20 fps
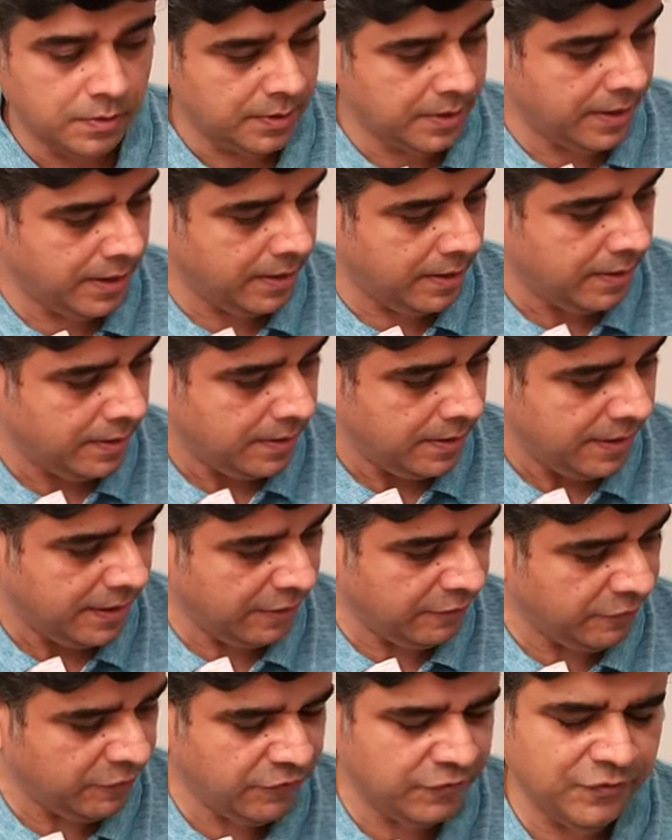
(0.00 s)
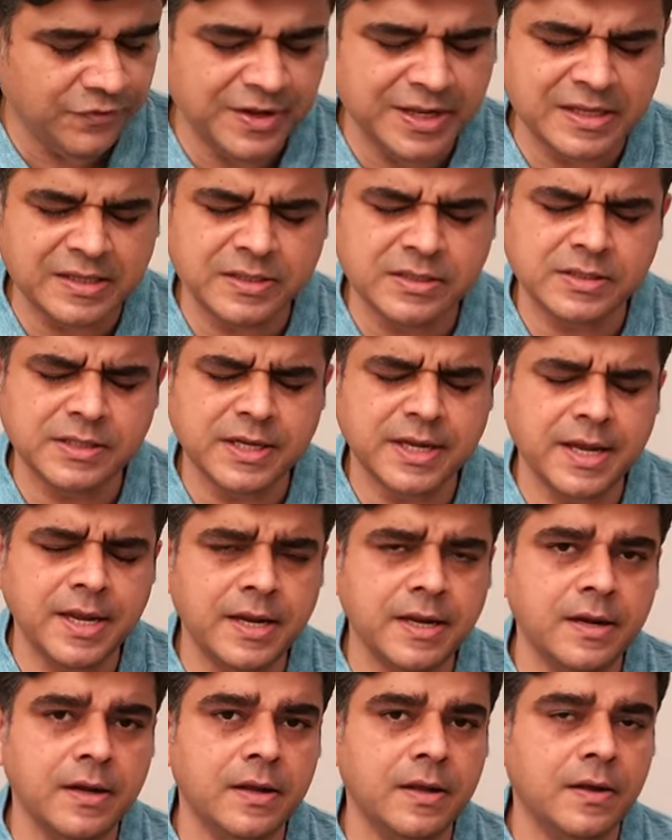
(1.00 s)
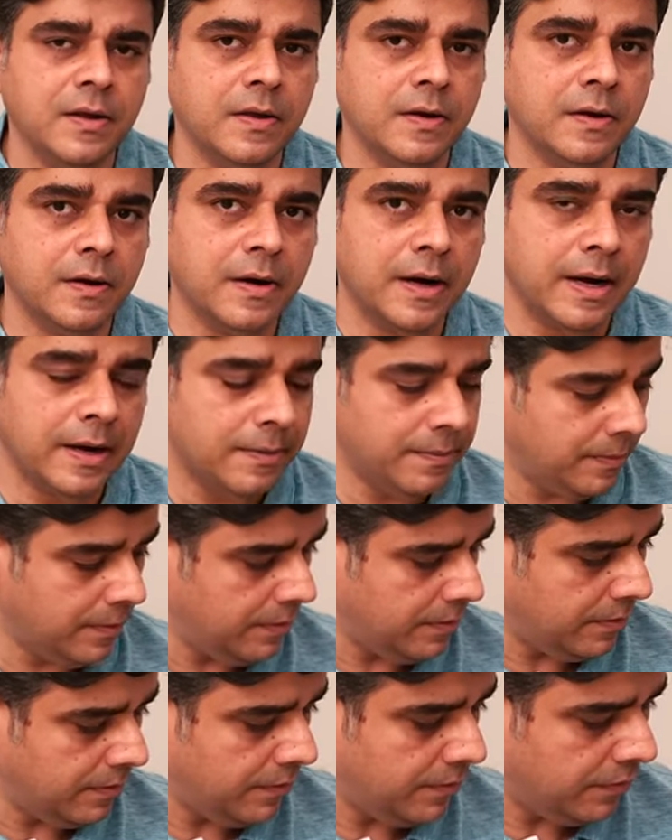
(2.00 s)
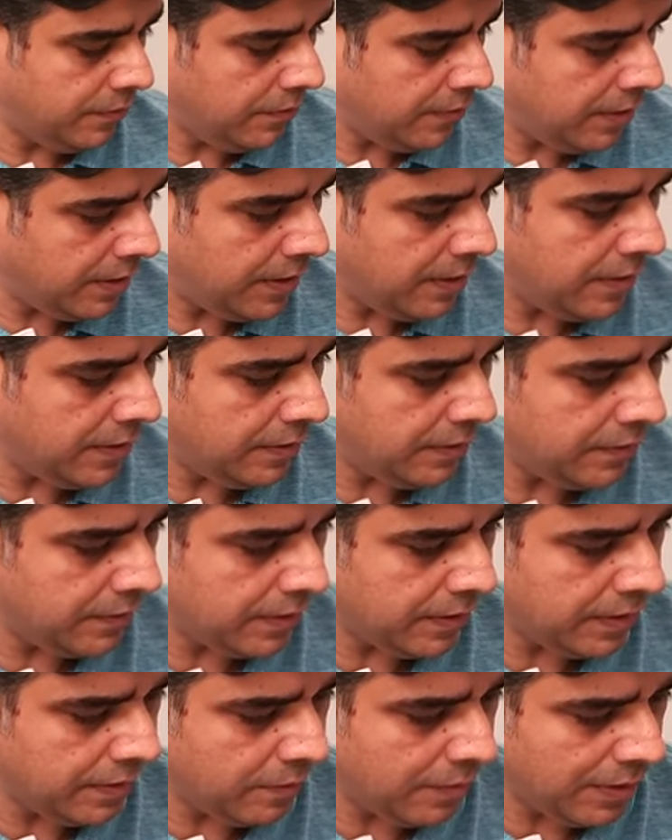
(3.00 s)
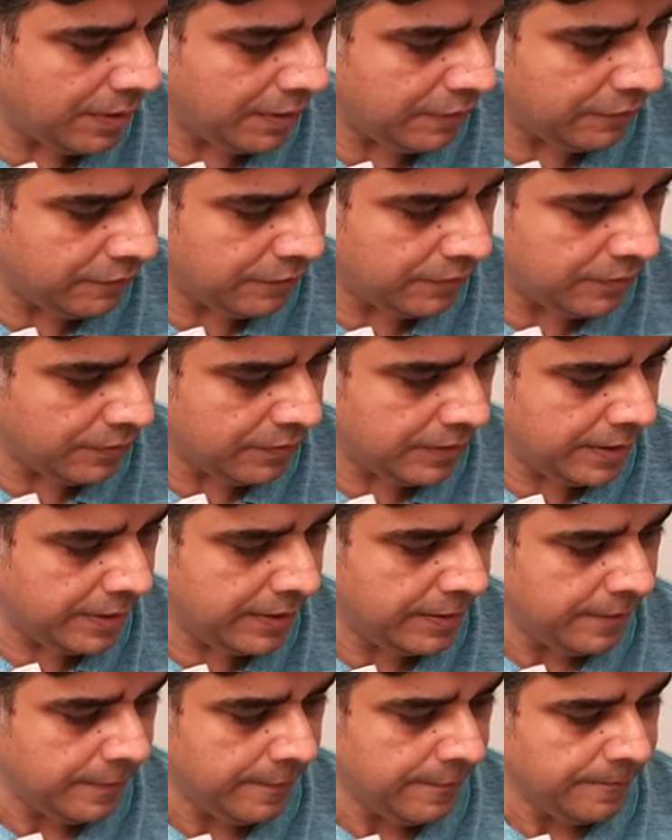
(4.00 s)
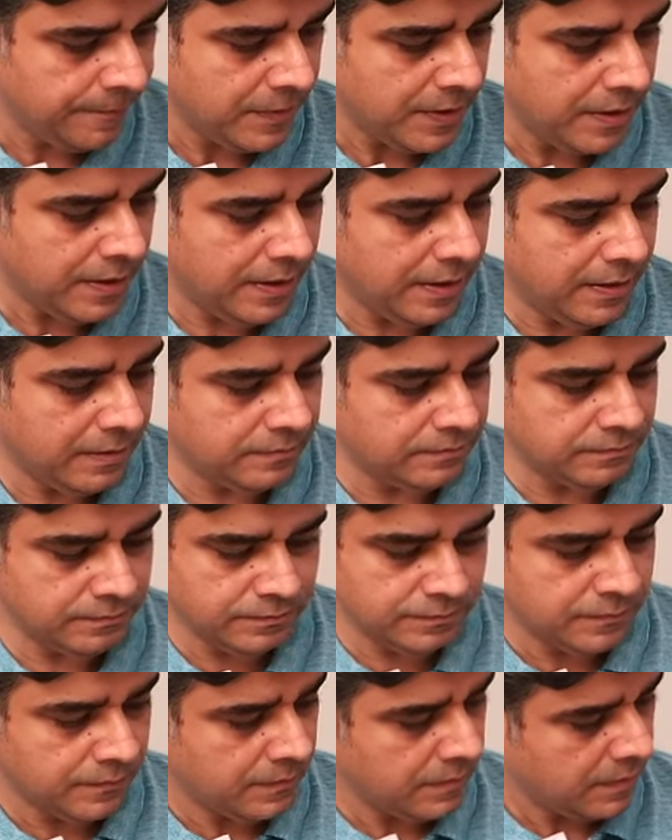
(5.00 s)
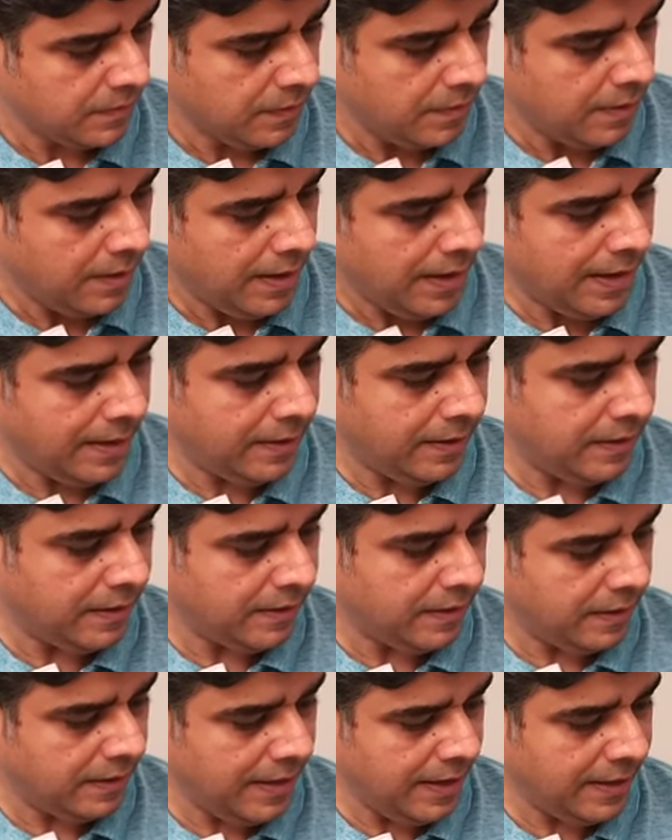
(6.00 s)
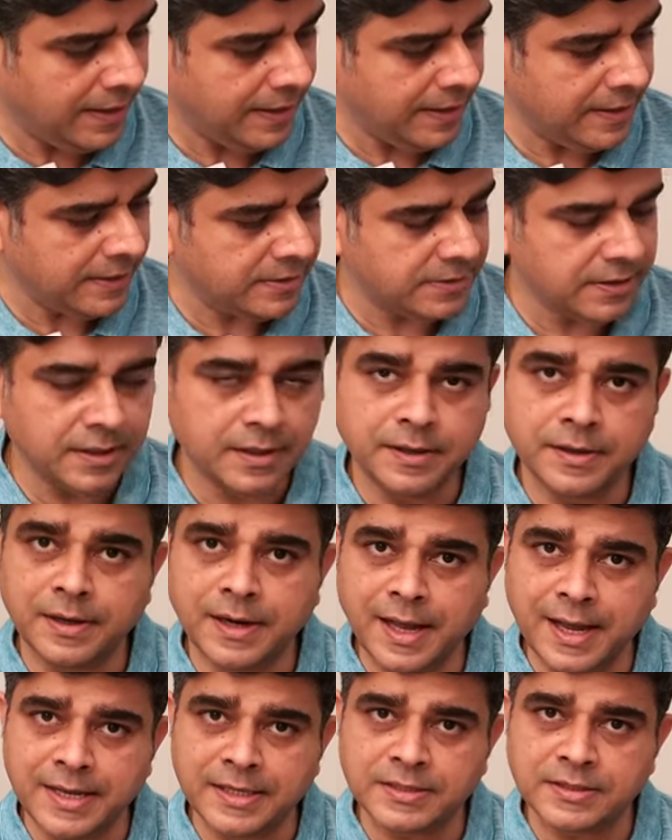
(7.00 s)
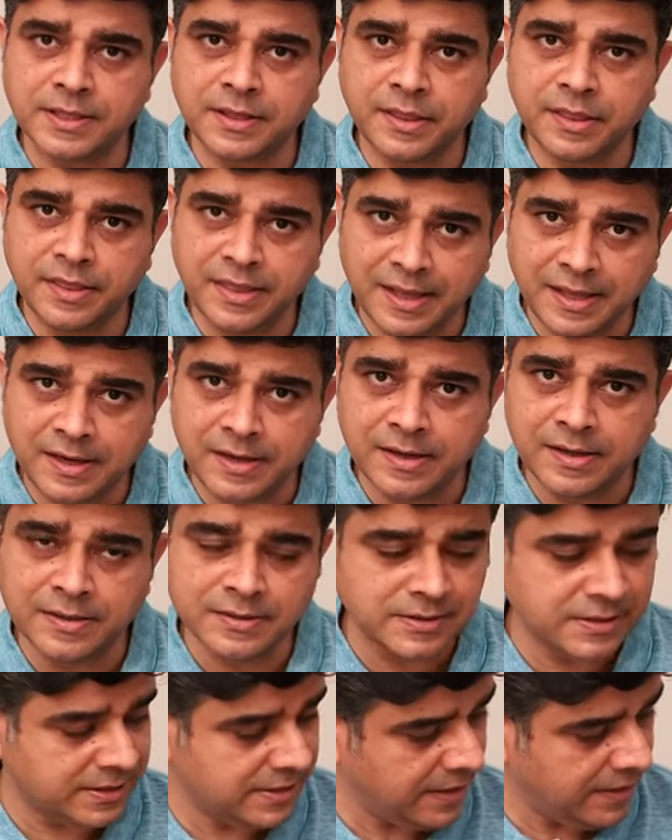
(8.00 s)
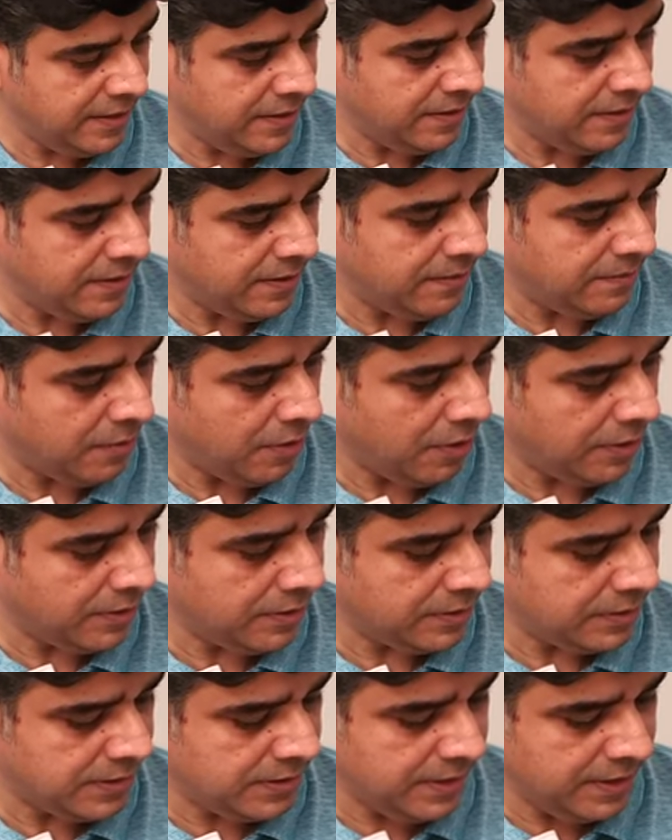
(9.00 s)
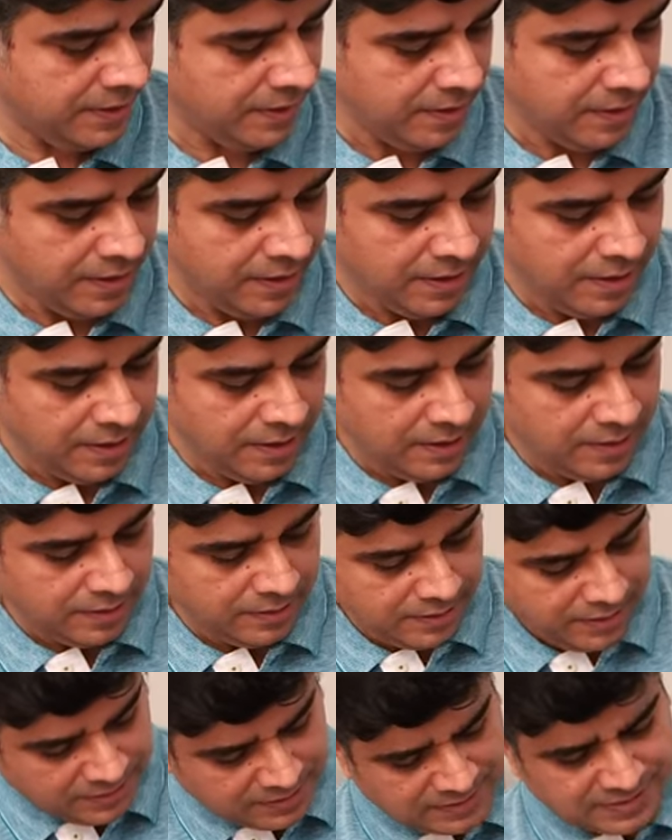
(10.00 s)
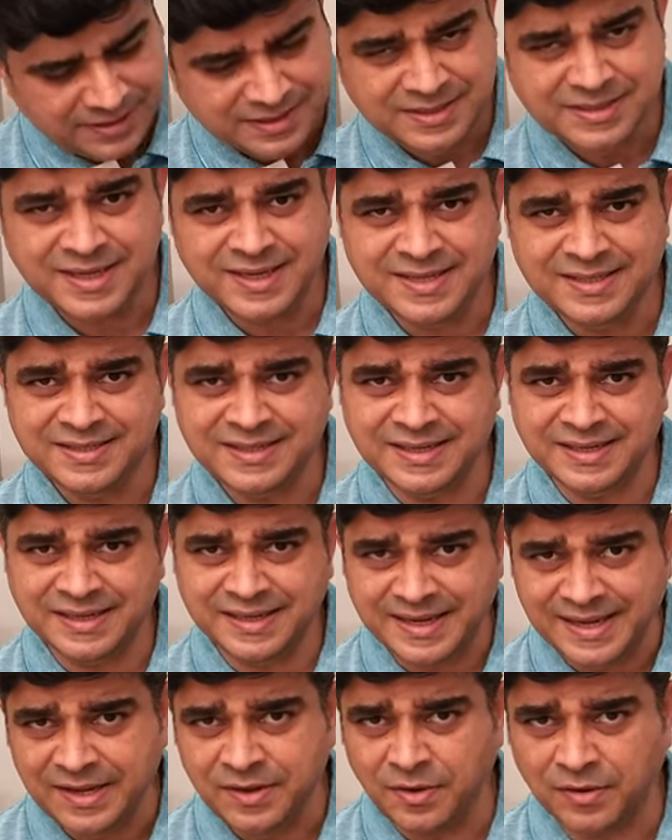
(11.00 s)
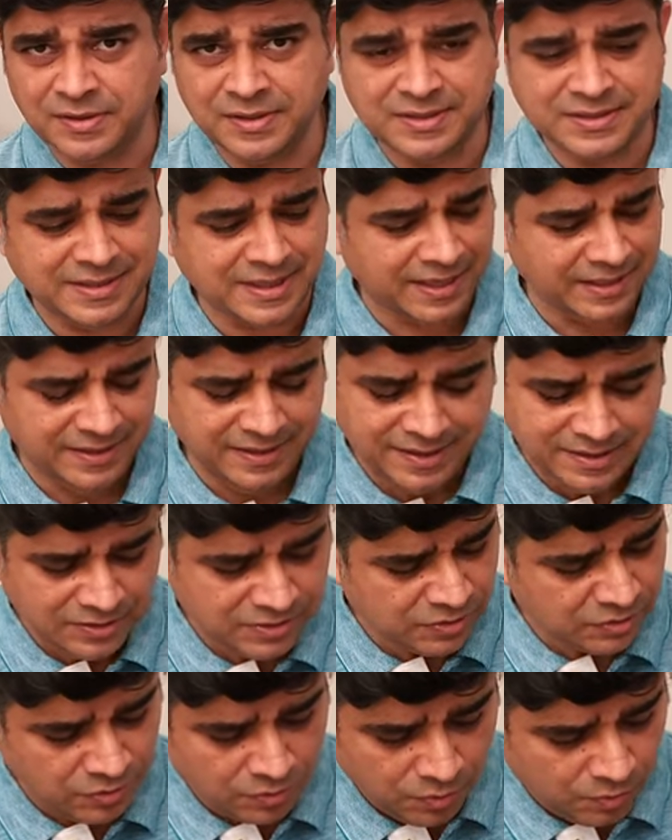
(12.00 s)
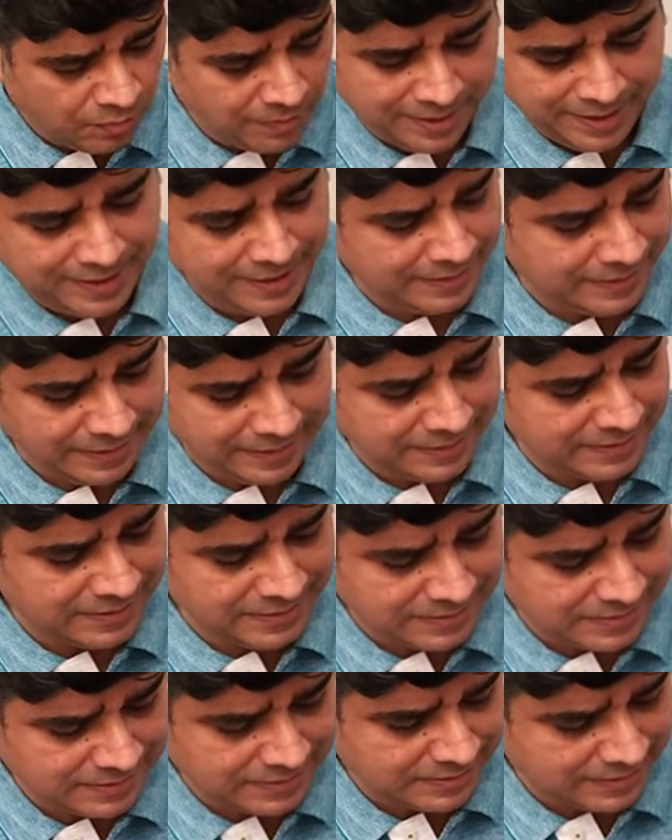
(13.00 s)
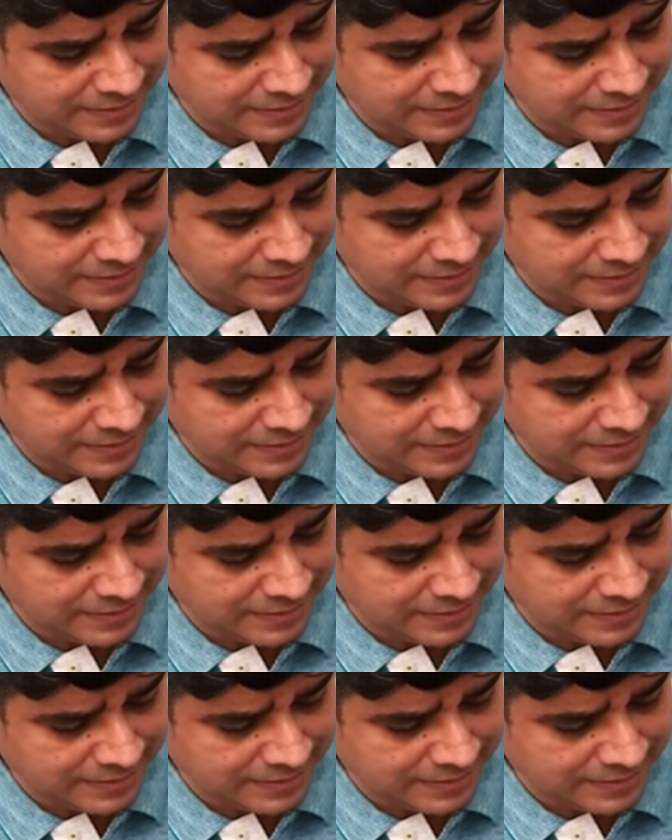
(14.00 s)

okay? It feels incredible, really, really wonderful, right? Um, and the neck is a nice thin C, a modern C. This they say is a D on the side. There's no way that this is a